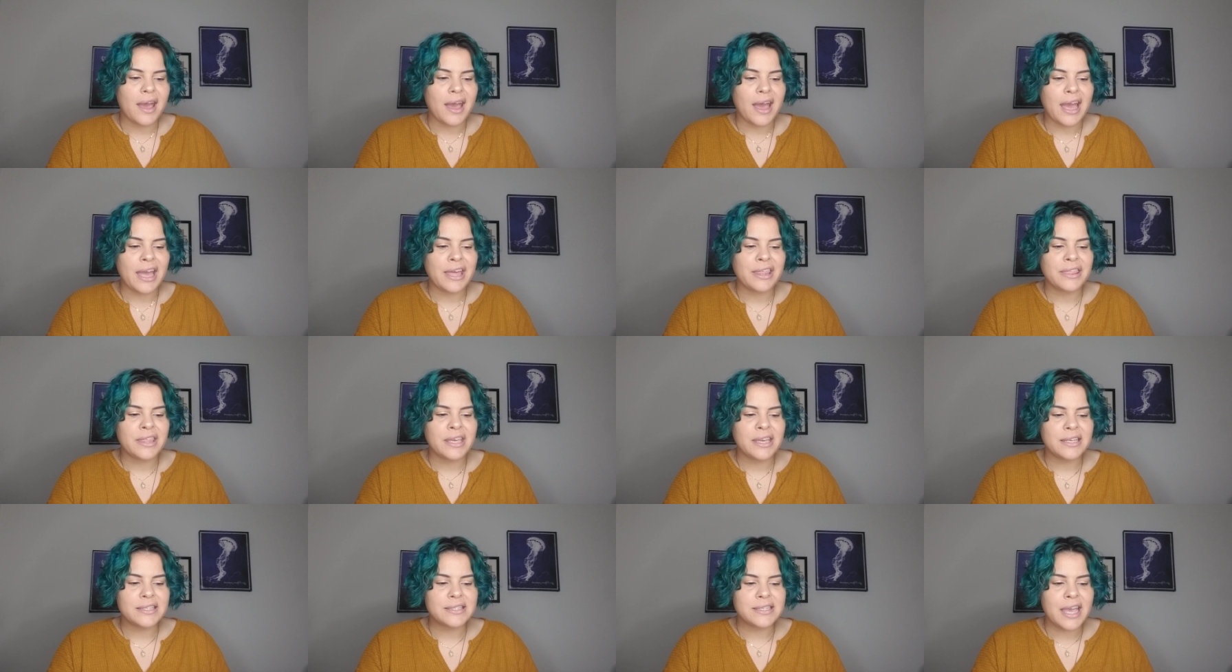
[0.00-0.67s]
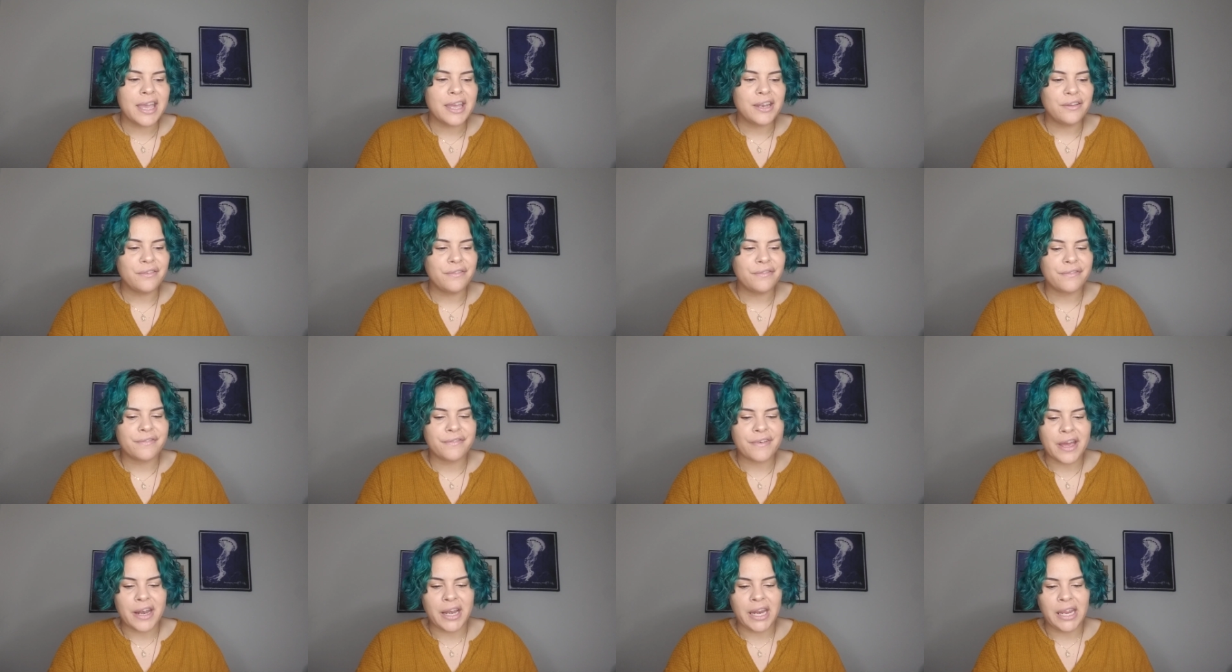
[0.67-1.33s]
I think it's kind of
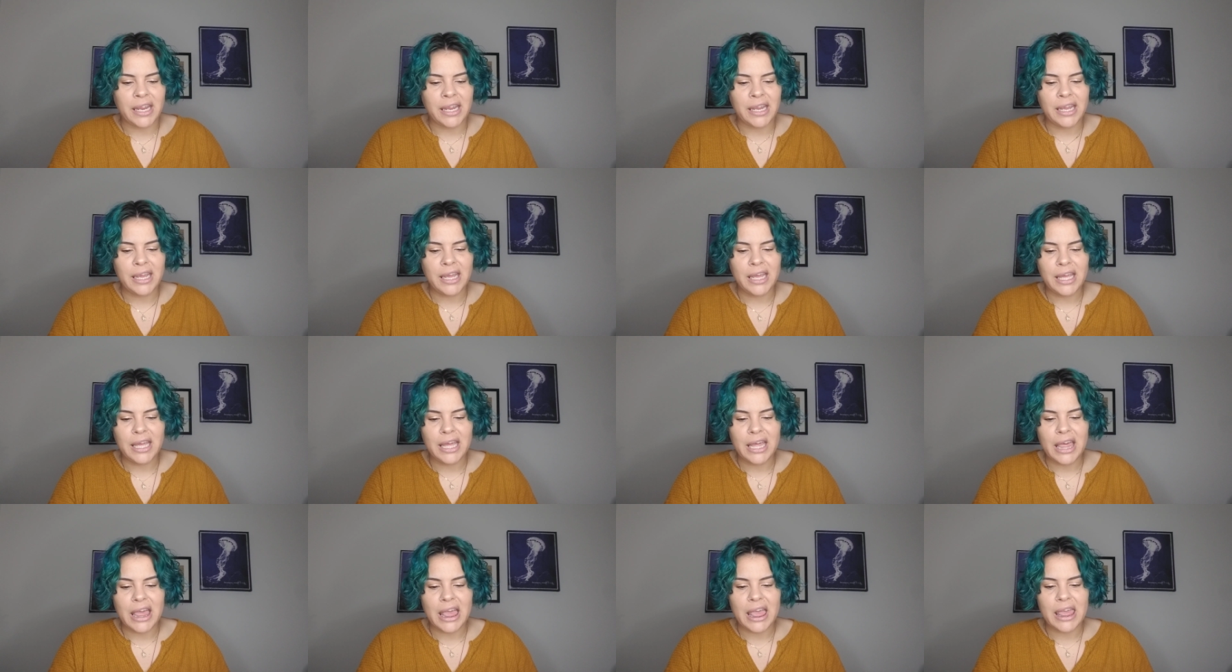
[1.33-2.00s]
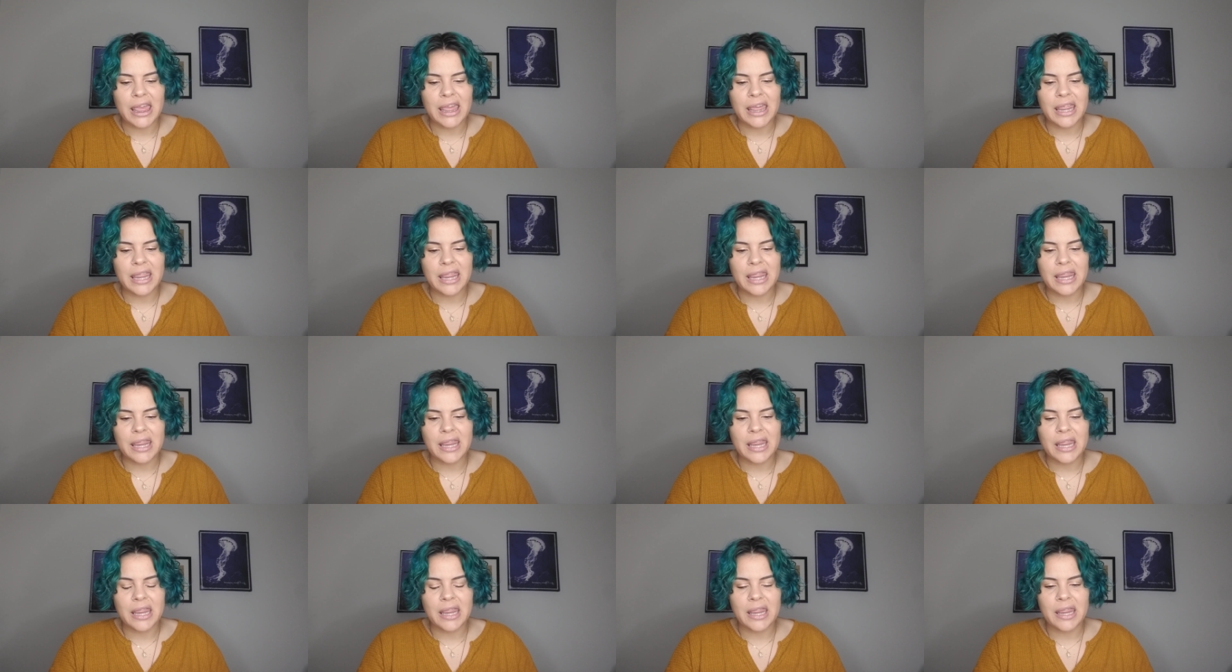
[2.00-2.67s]
funny
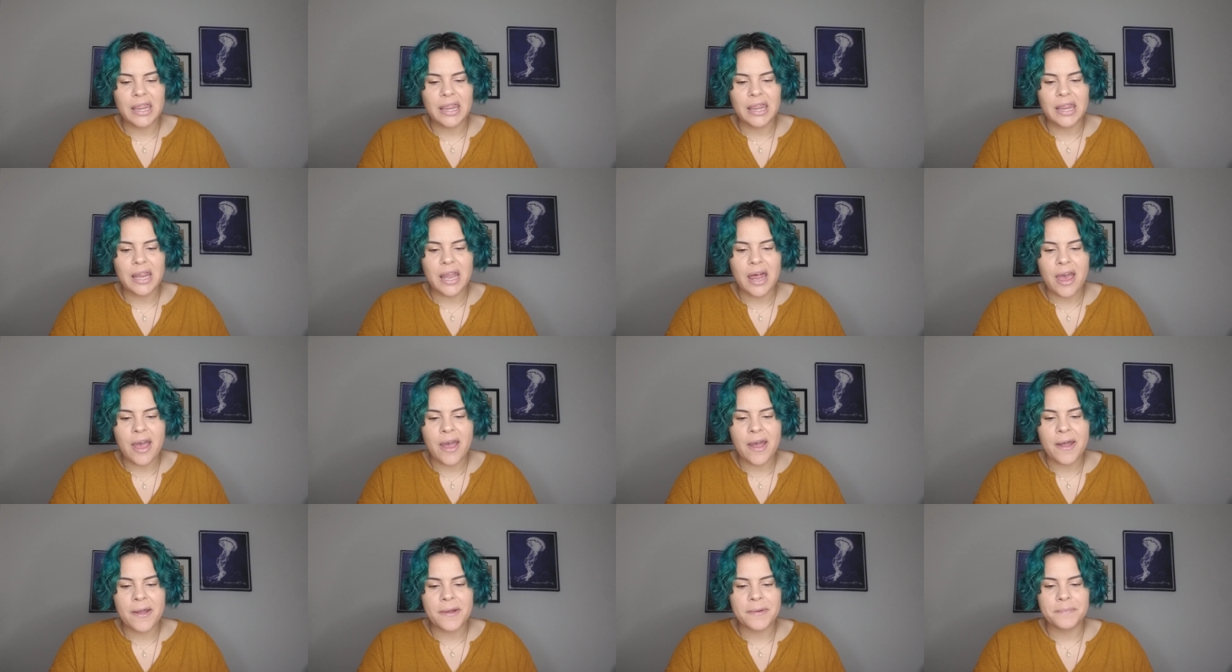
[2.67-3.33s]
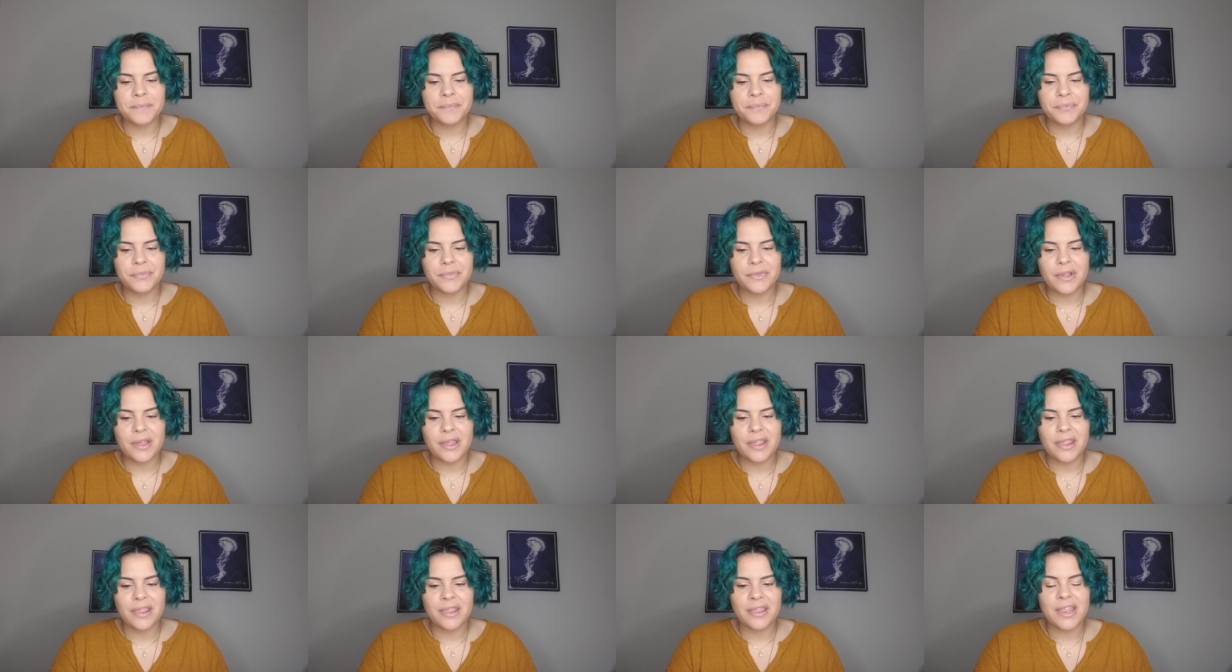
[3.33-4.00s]

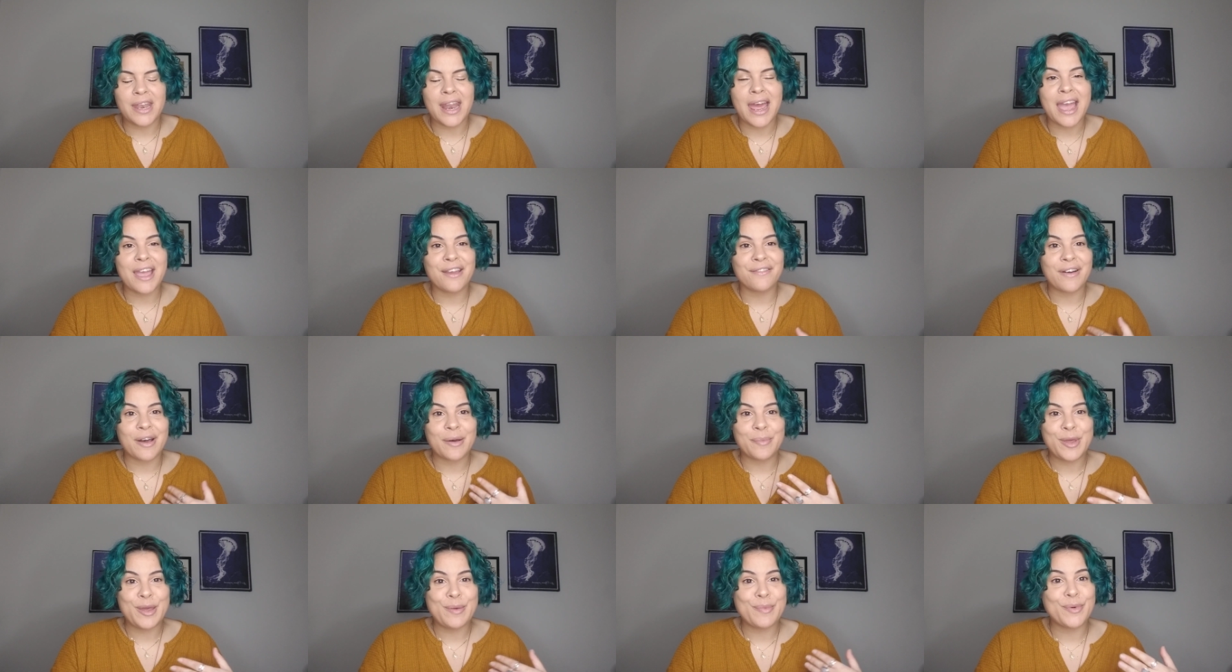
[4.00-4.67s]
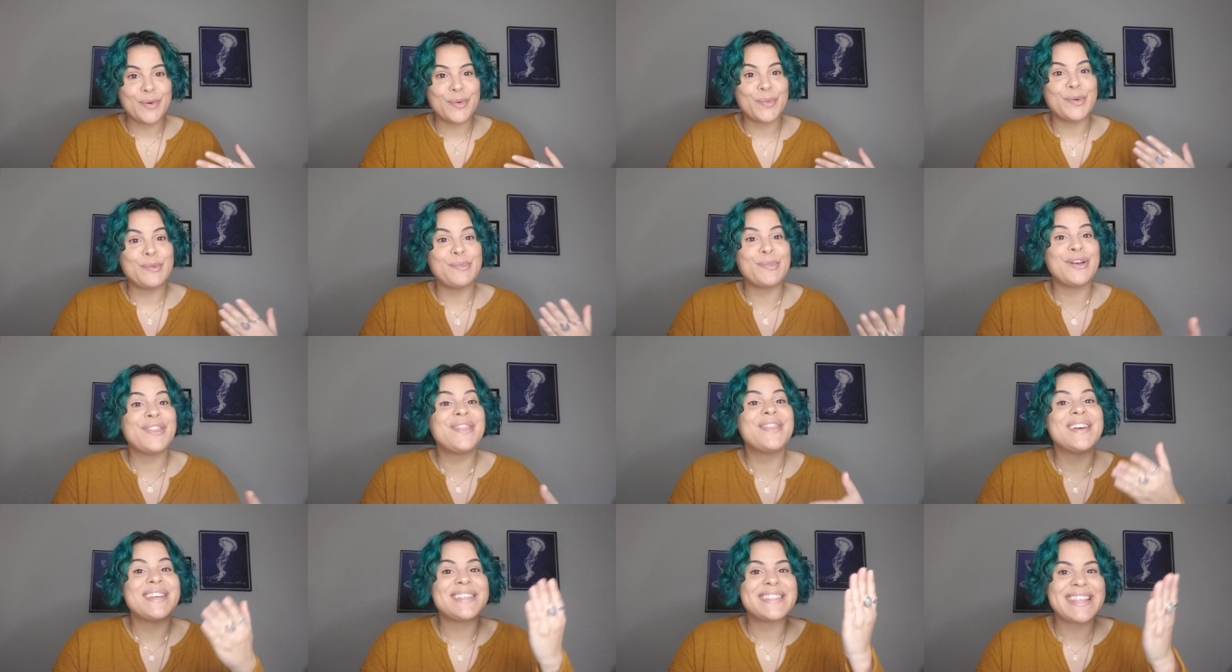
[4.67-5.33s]
that I, of all people, would
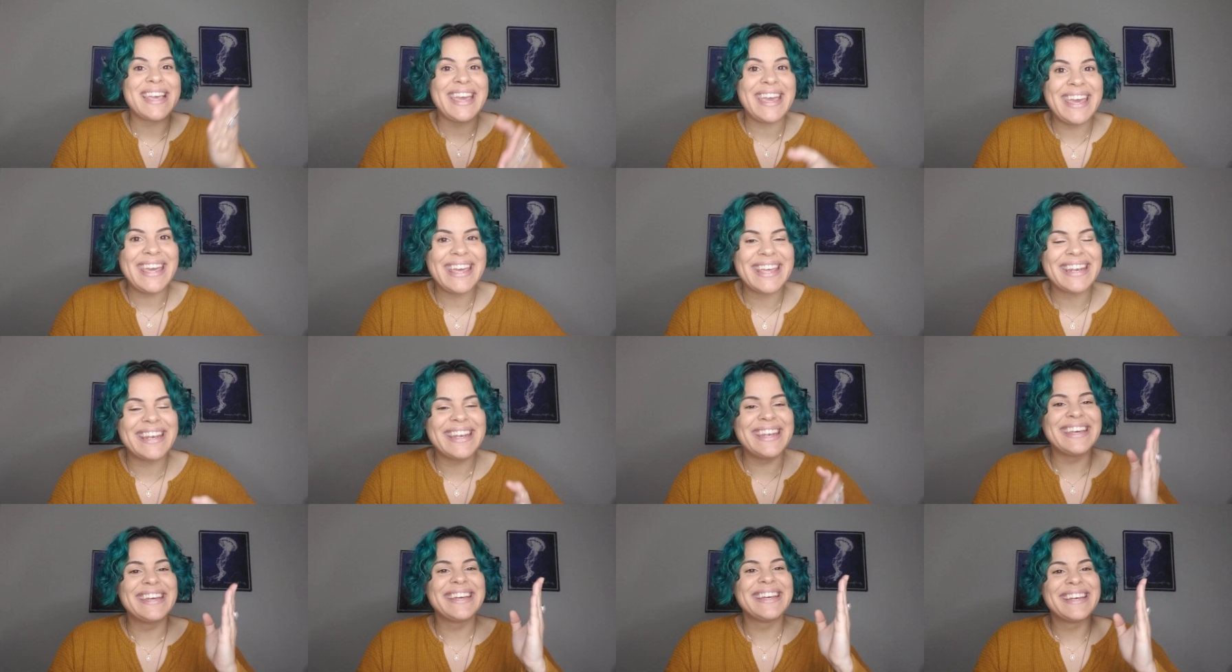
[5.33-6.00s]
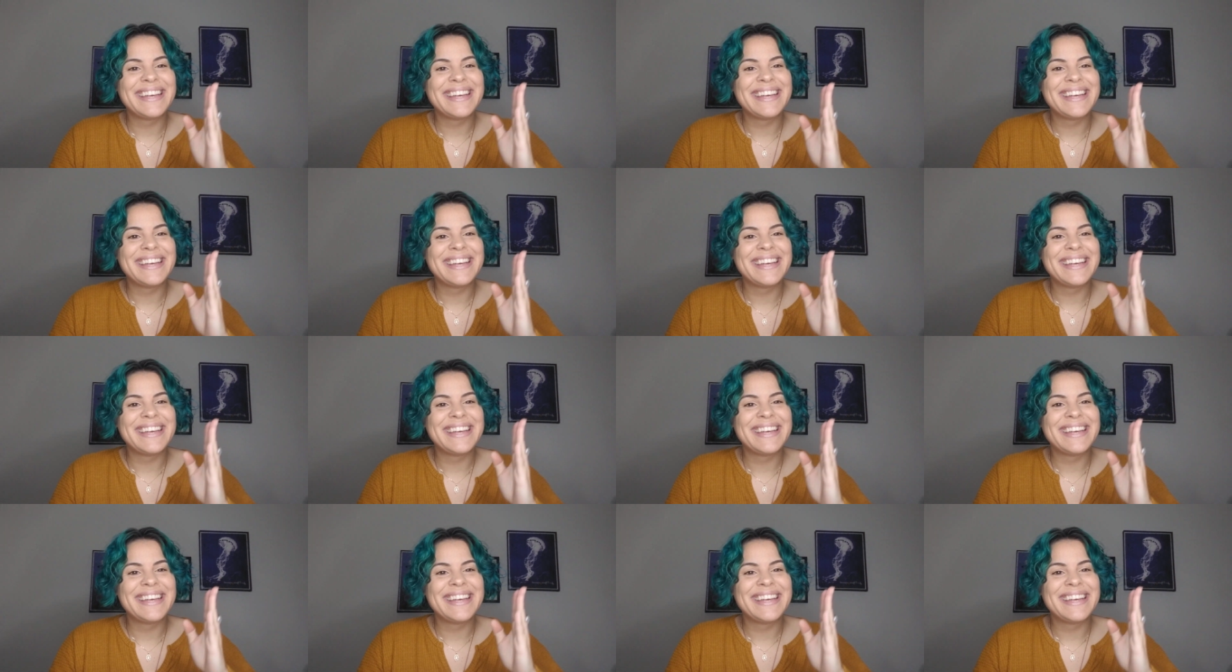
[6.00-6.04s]
put this in